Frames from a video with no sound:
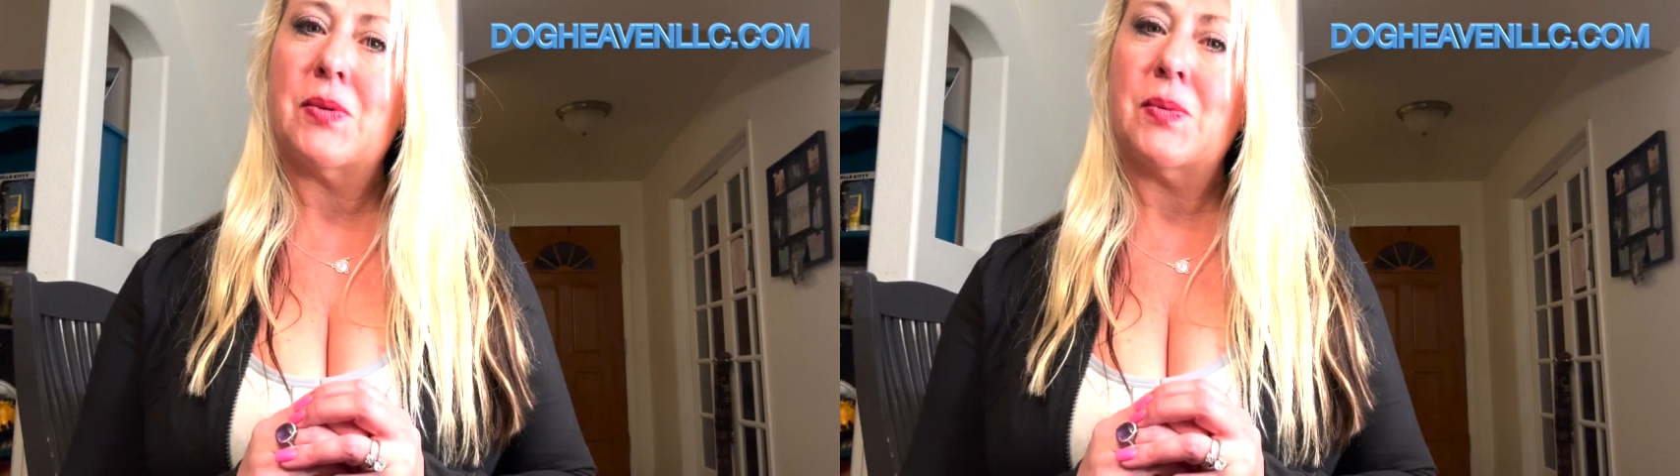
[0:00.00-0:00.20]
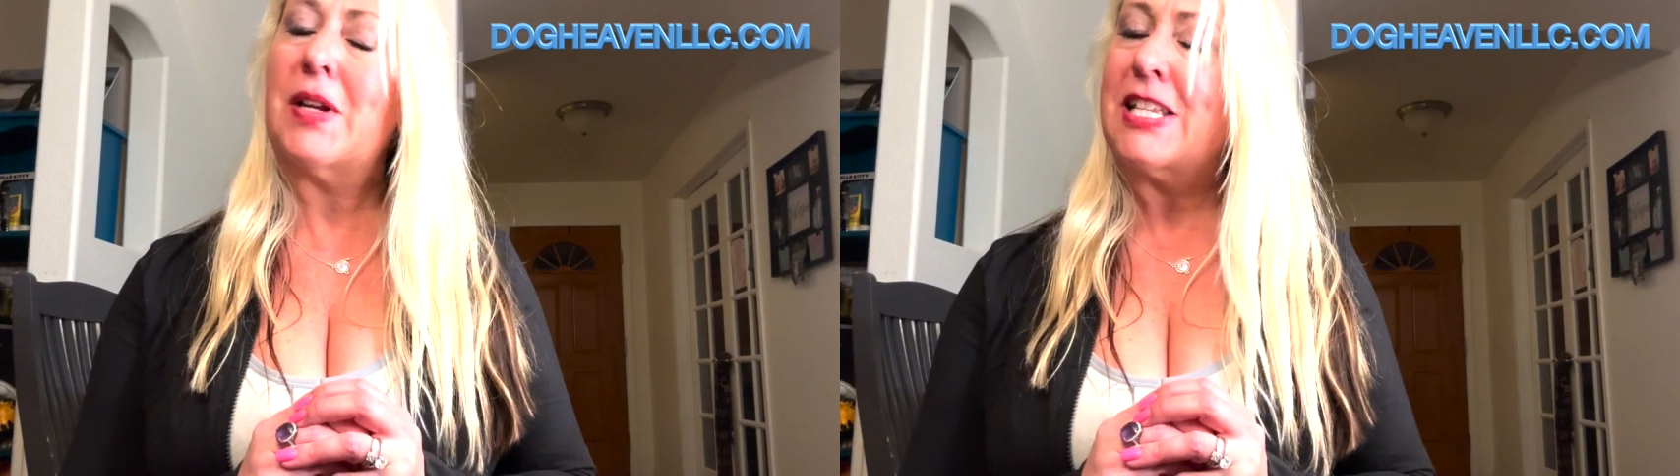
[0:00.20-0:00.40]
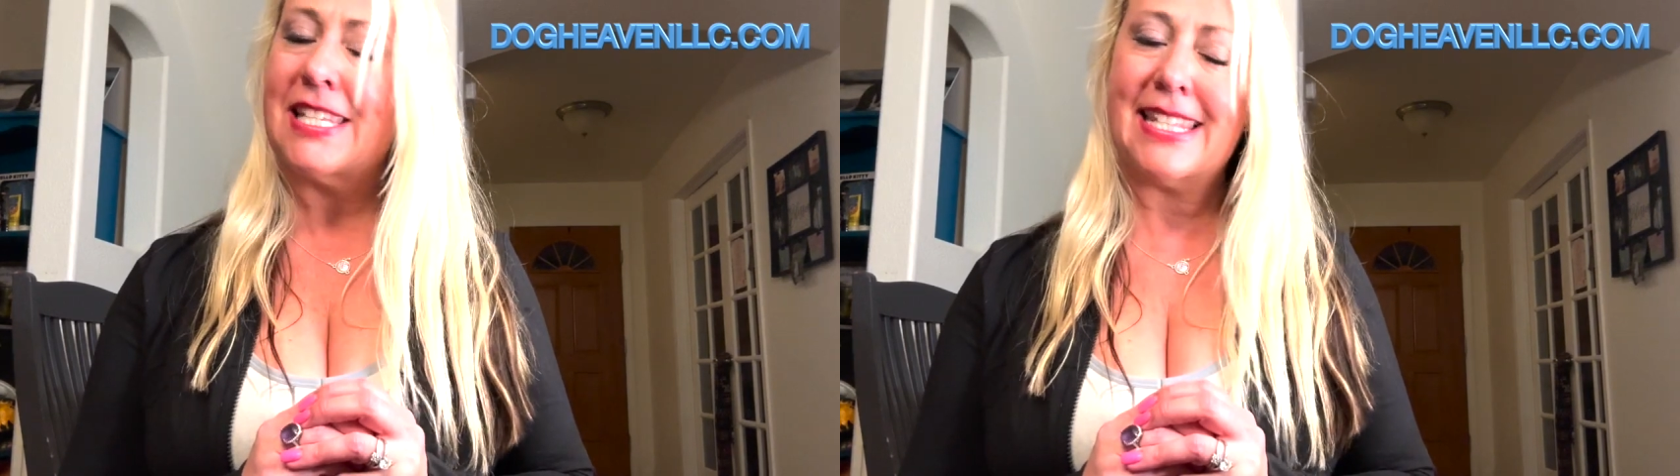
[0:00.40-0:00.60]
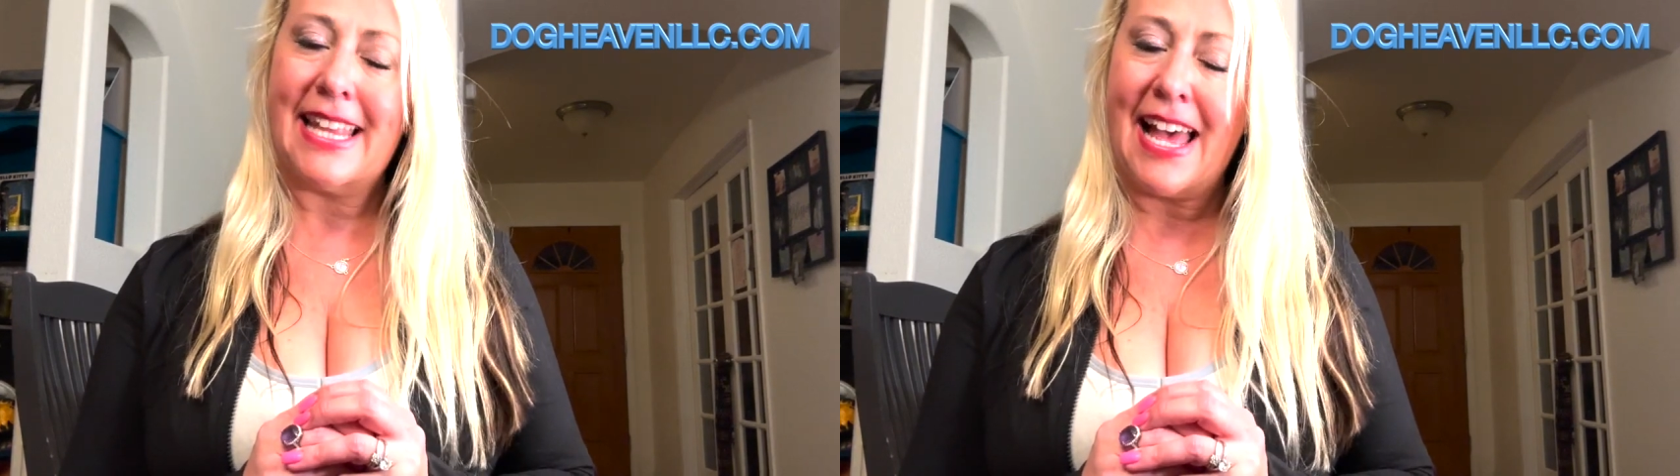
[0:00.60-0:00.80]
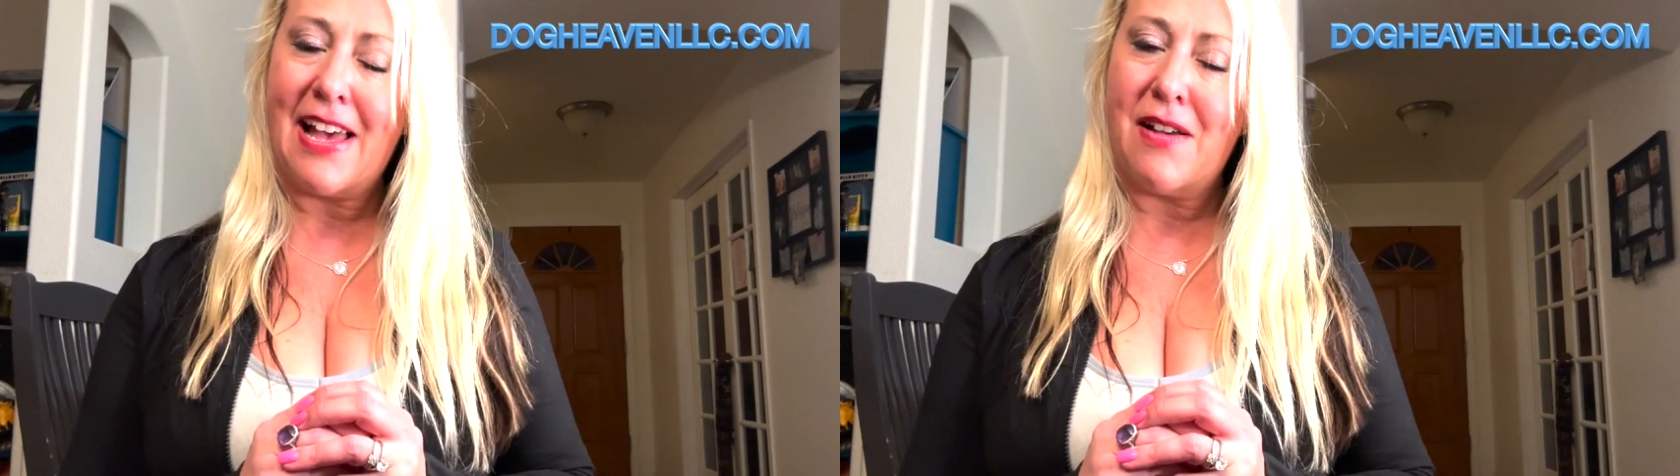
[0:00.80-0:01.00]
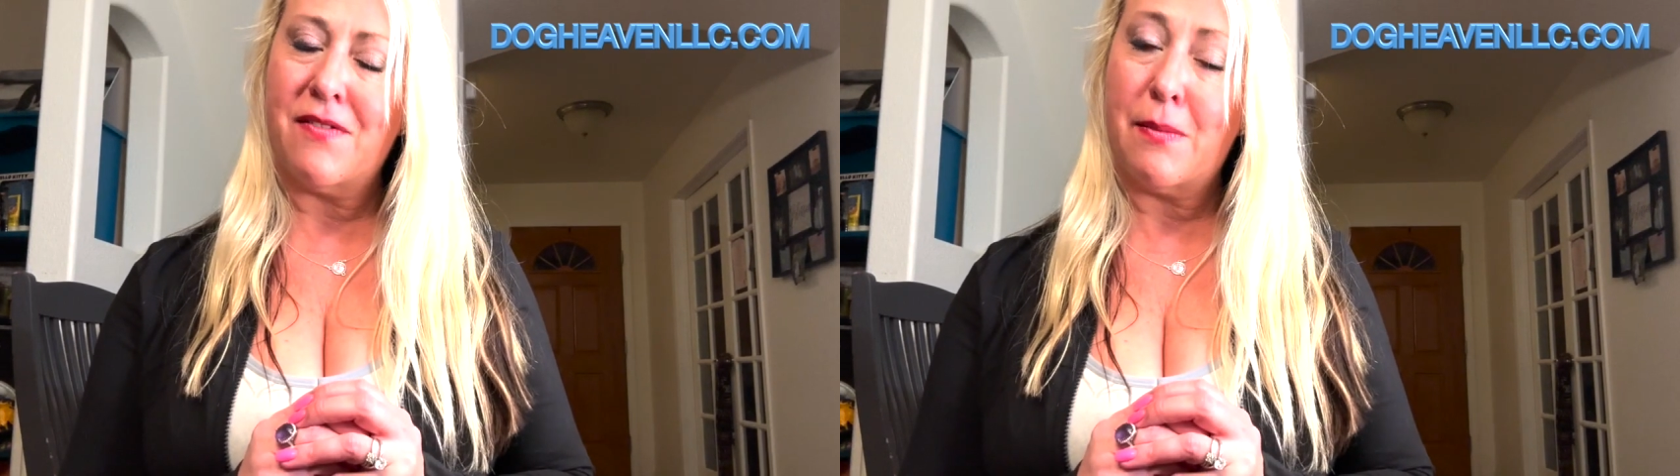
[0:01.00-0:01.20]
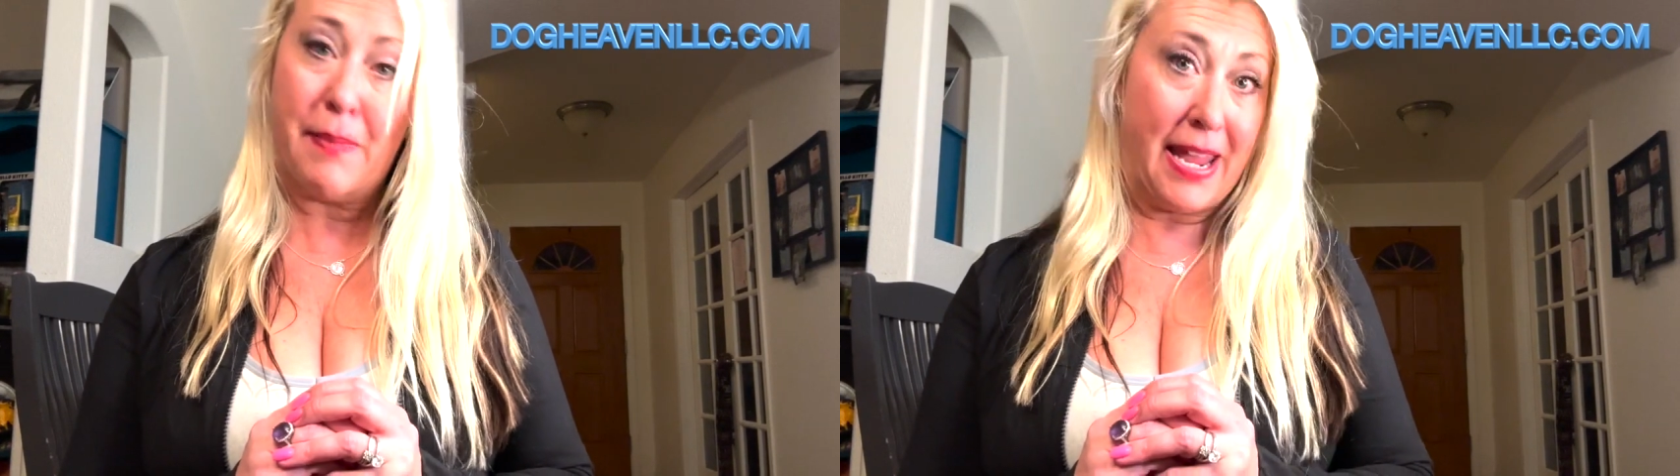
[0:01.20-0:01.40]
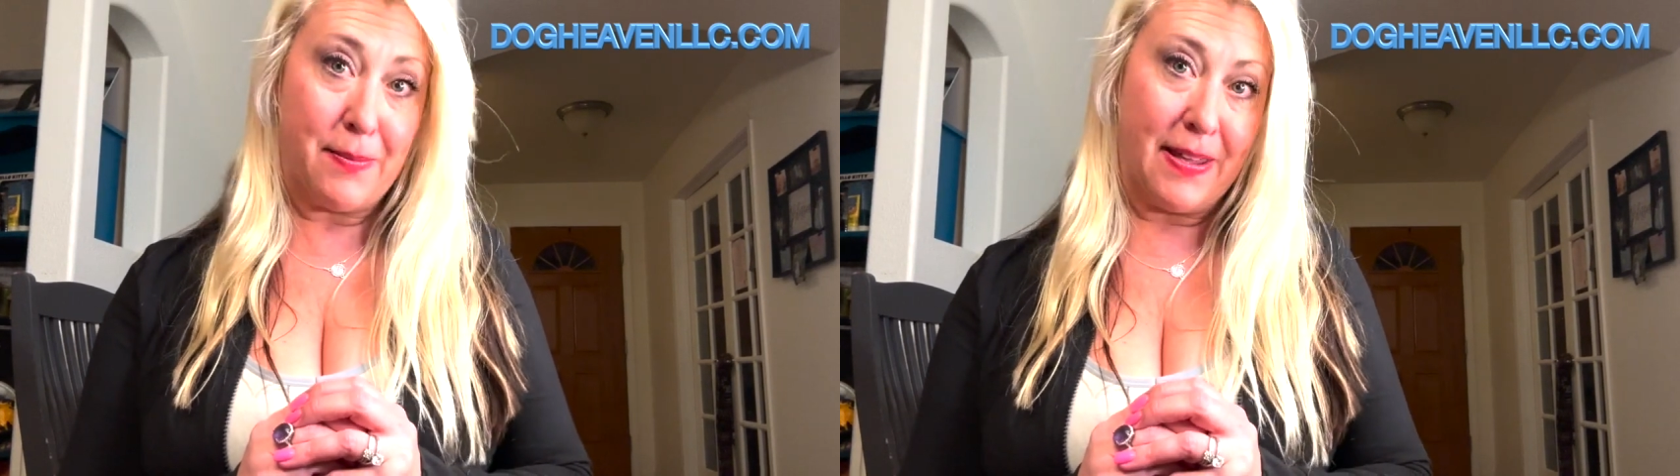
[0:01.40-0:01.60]
we just love
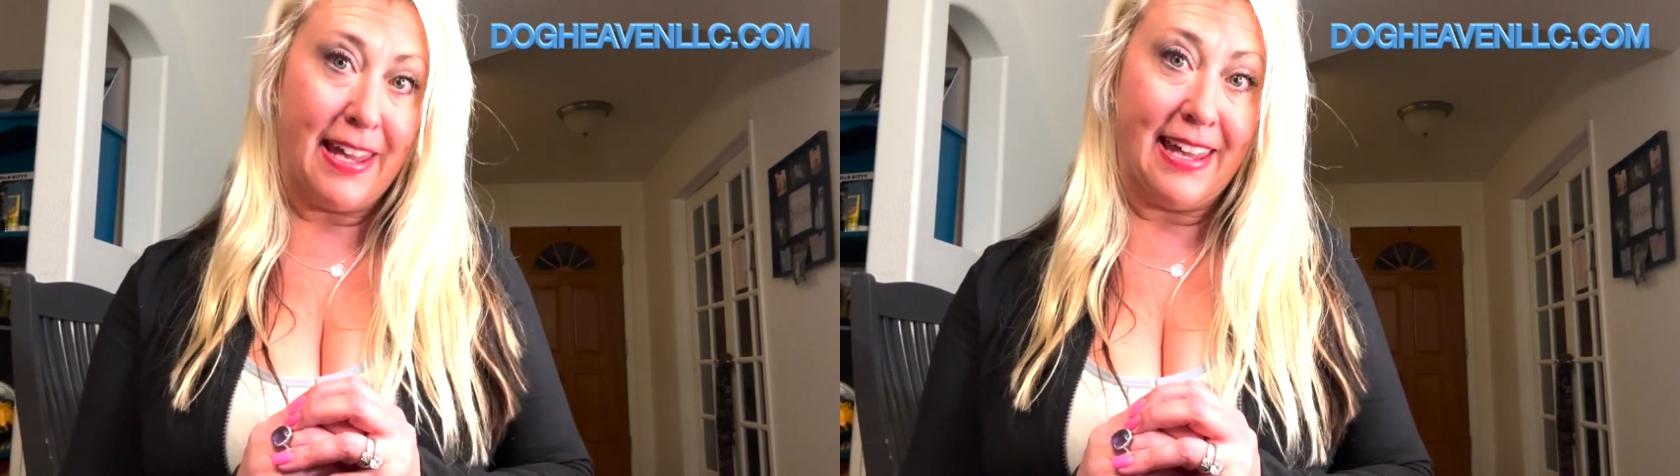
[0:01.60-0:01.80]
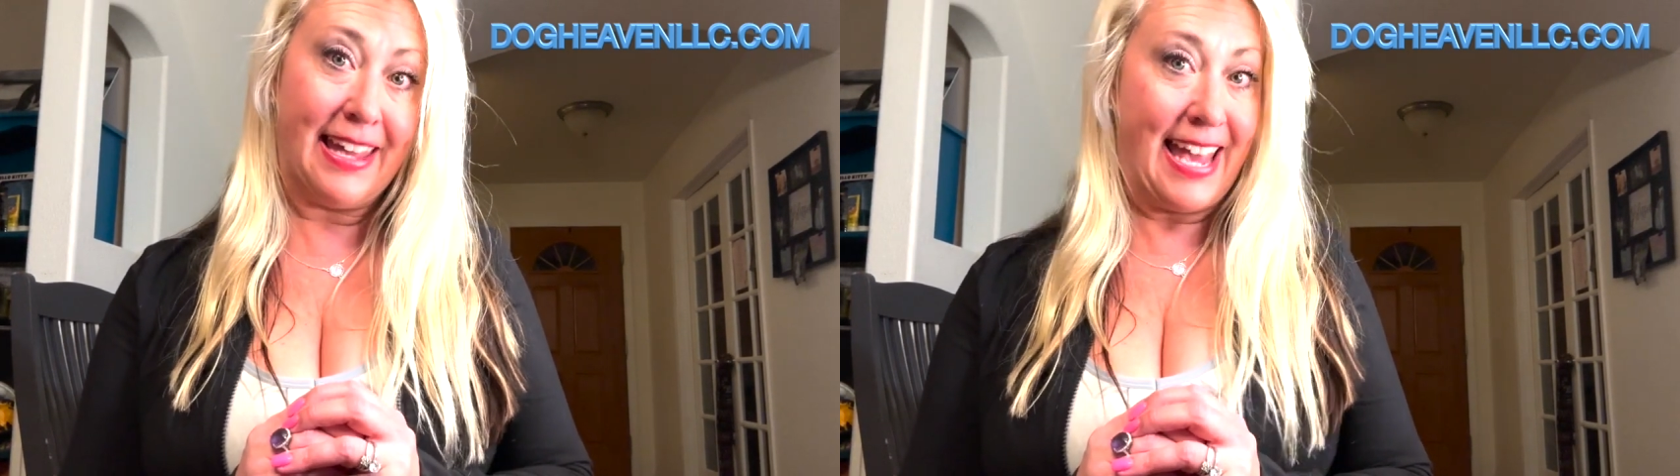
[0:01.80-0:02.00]
babying